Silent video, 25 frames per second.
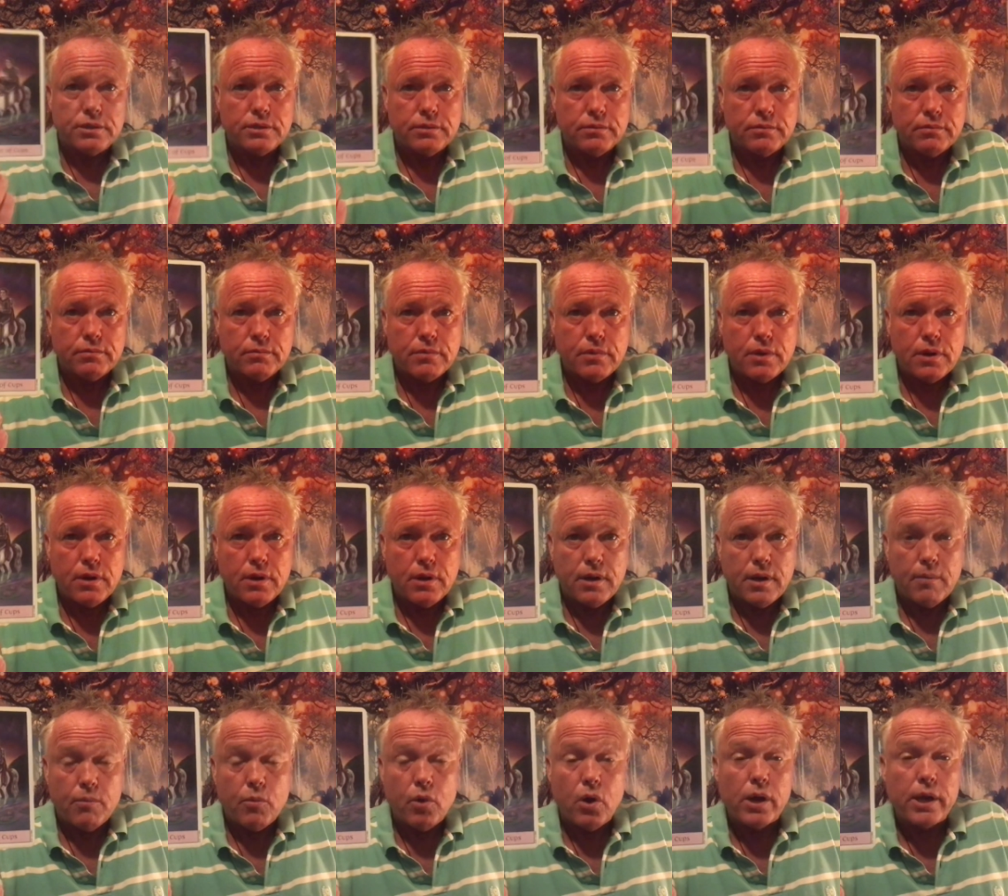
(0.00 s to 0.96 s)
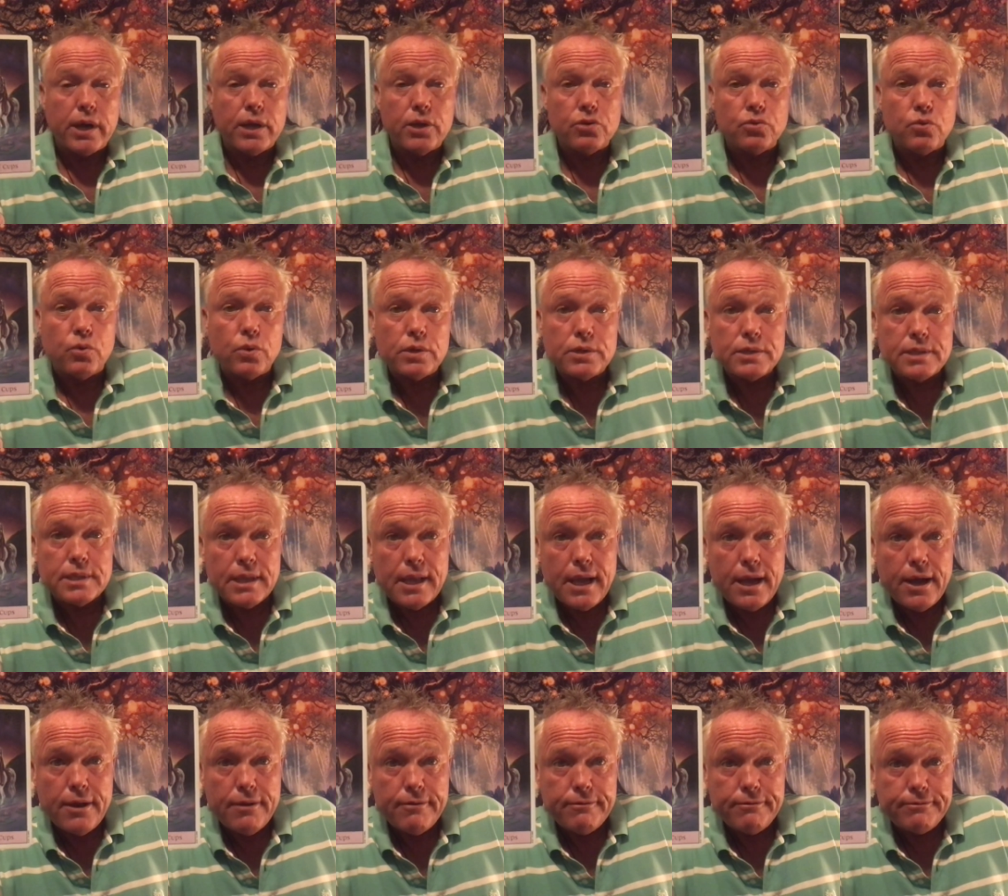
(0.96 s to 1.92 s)
Uh, I'm walking towards
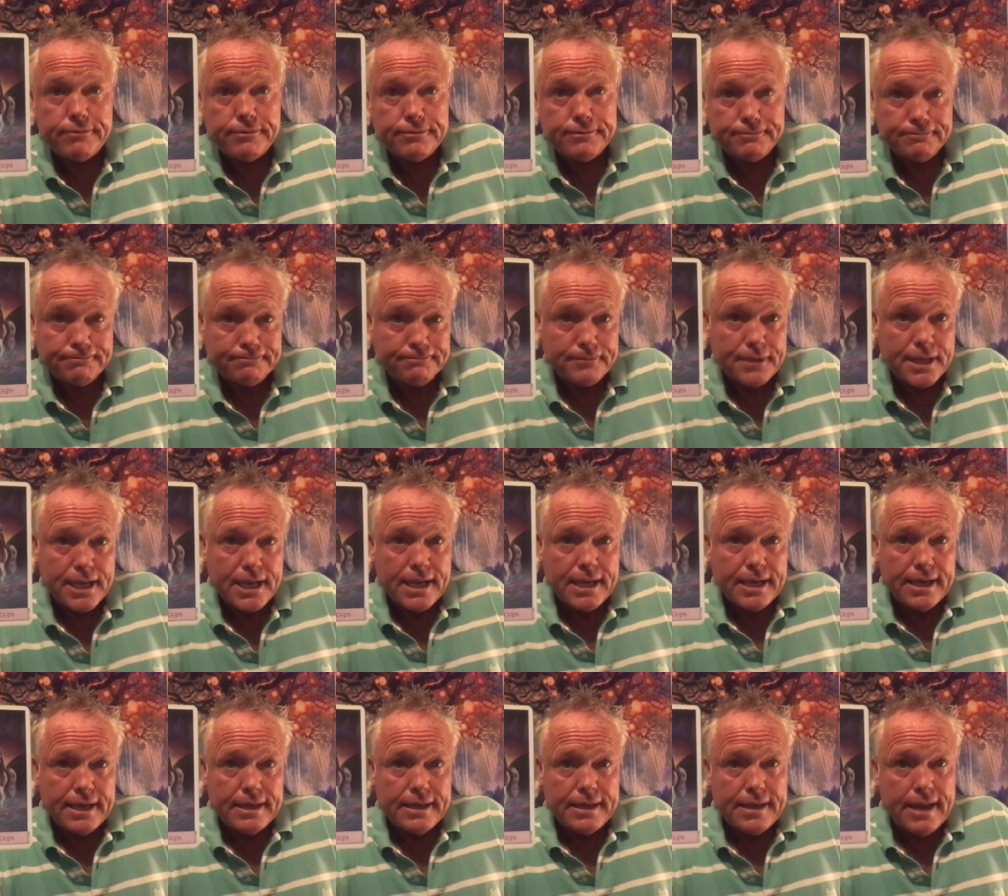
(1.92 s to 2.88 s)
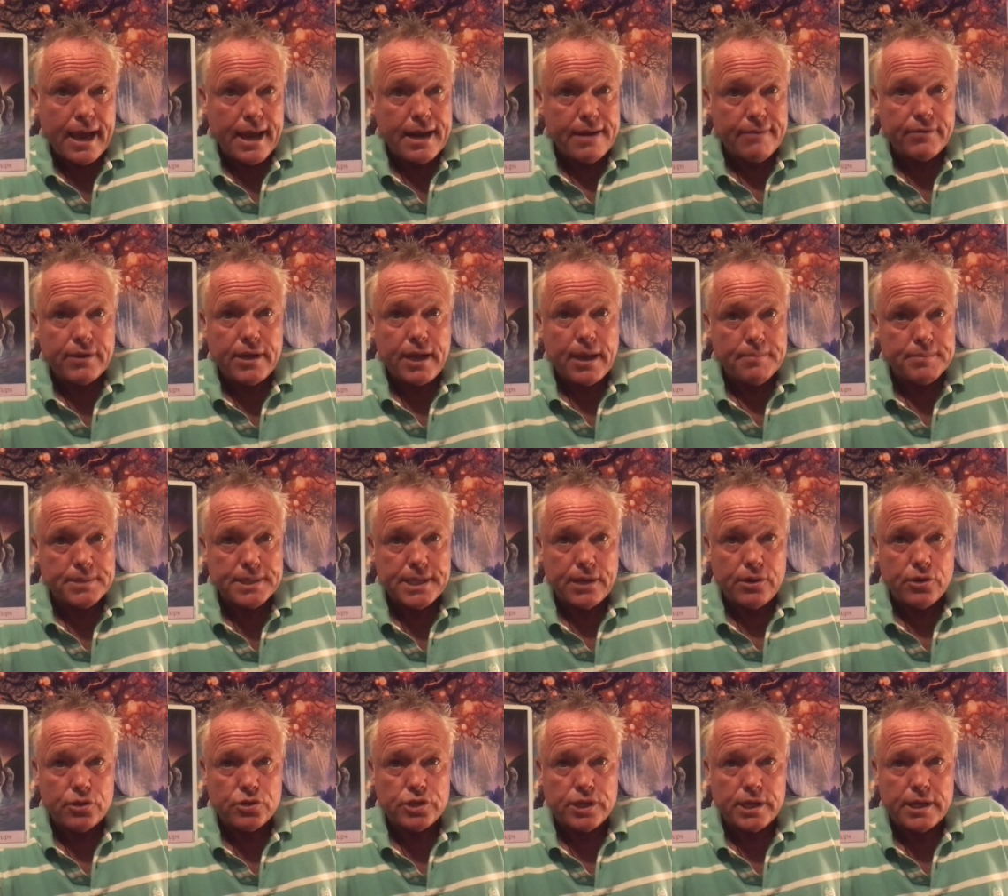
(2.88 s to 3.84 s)
love. Knight of Cups
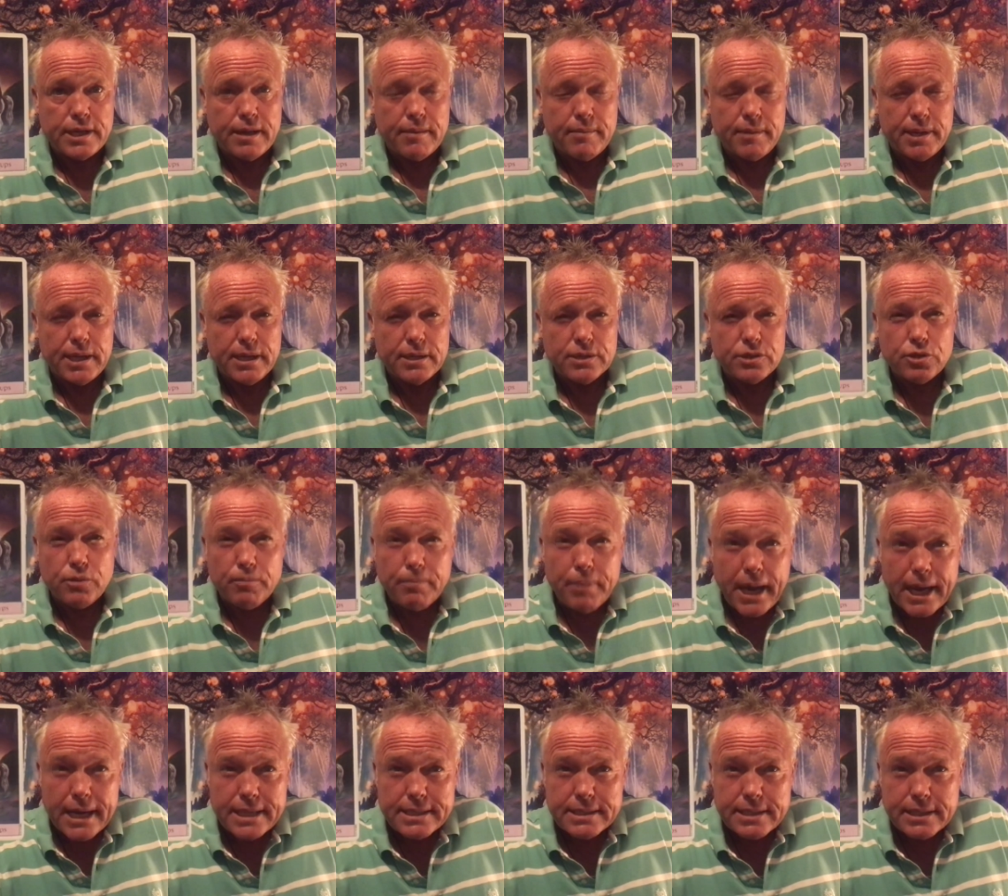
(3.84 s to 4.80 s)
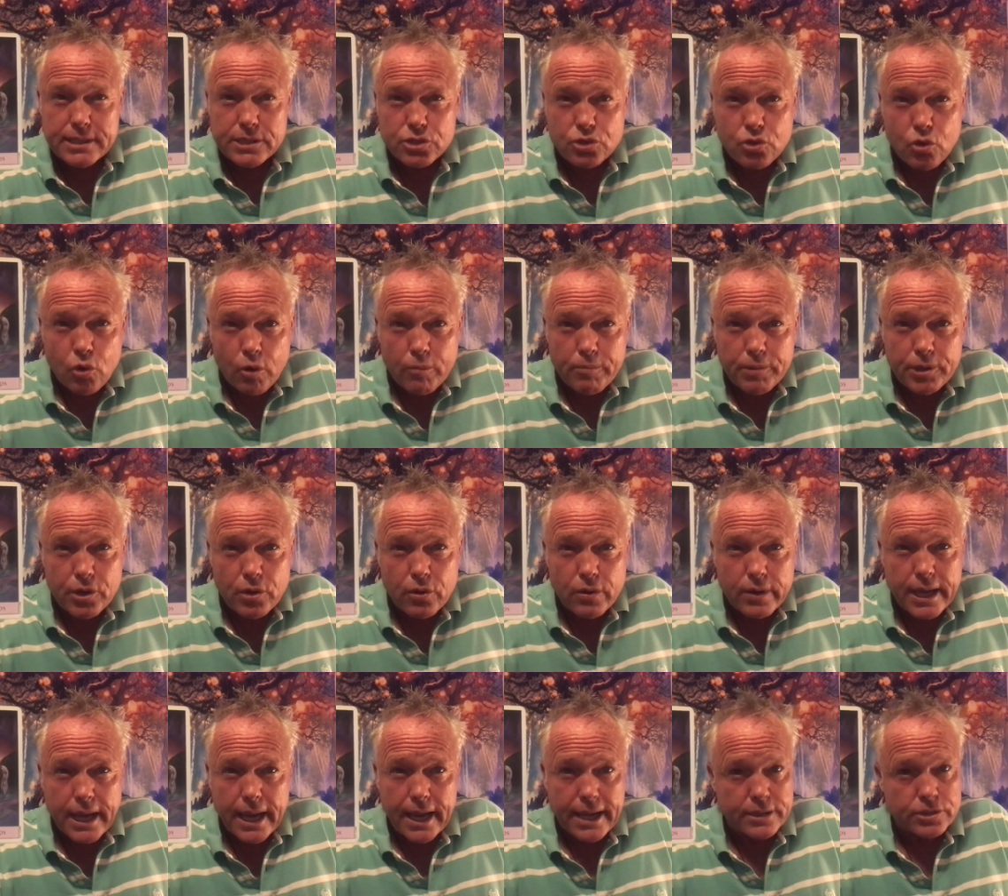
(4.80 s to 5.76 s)
energy coming in. So Pisces,
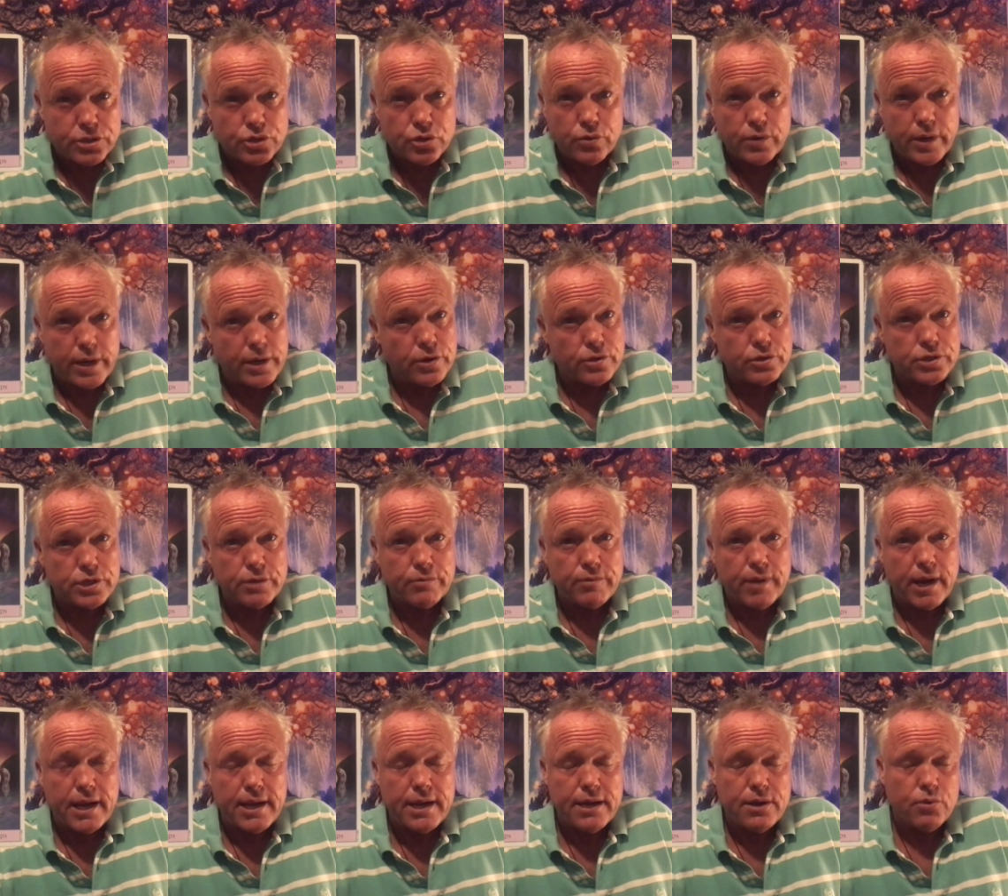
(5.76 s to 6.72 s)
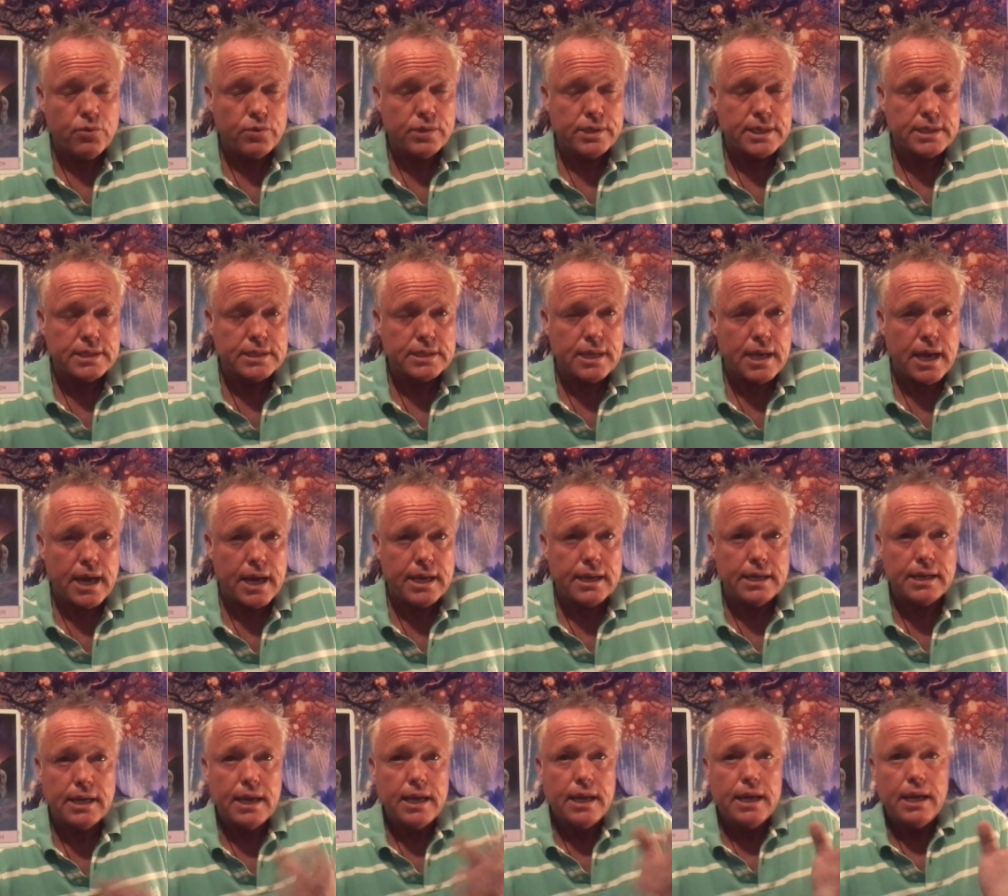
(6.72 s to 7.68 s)
Scorpio, Cancer energy right here with this
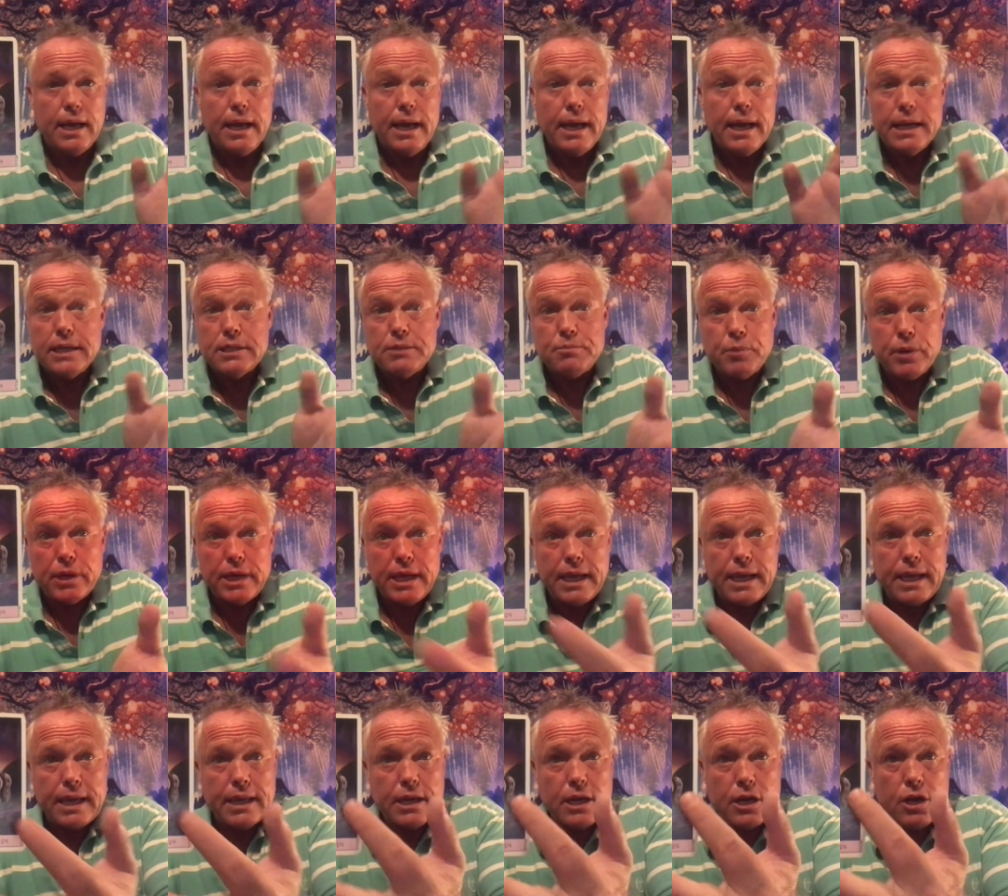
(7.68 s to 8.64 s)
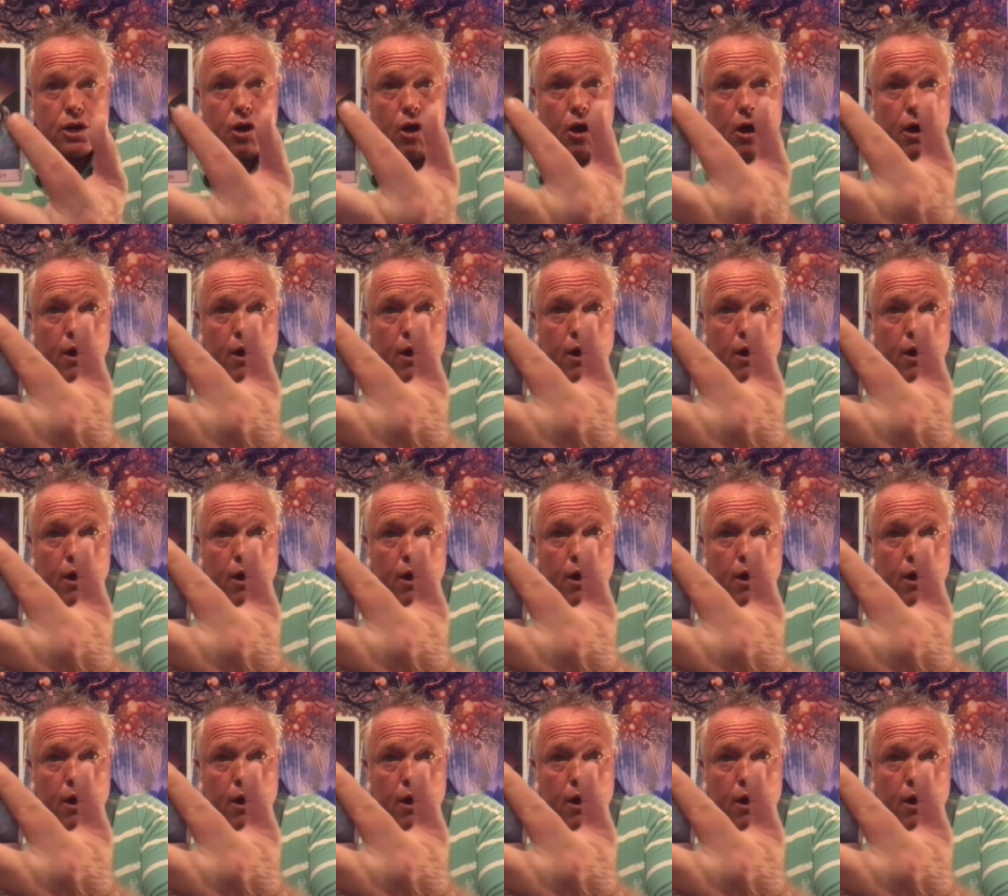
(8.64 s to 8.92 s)
Knight. He's bringing in an